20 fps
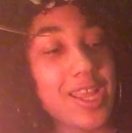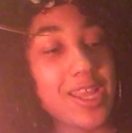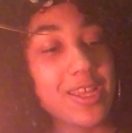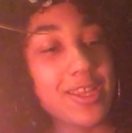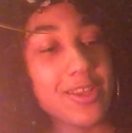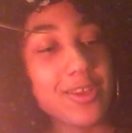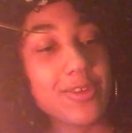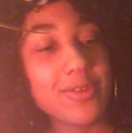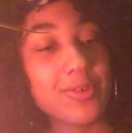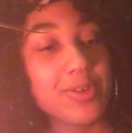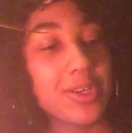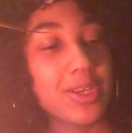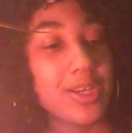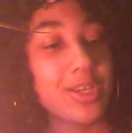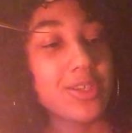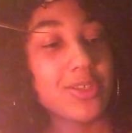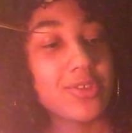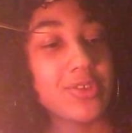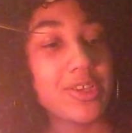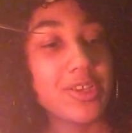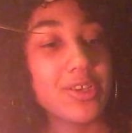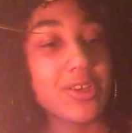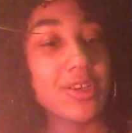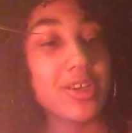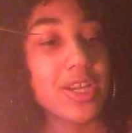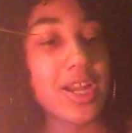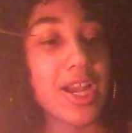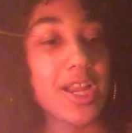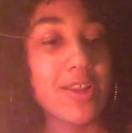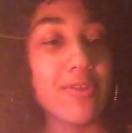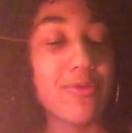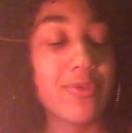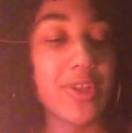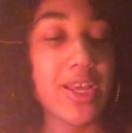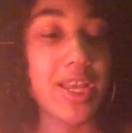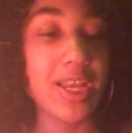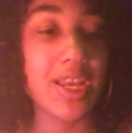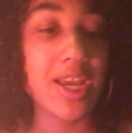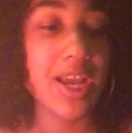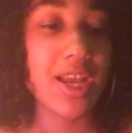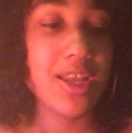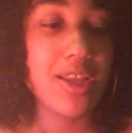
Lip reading: thank you. So you're kind of like,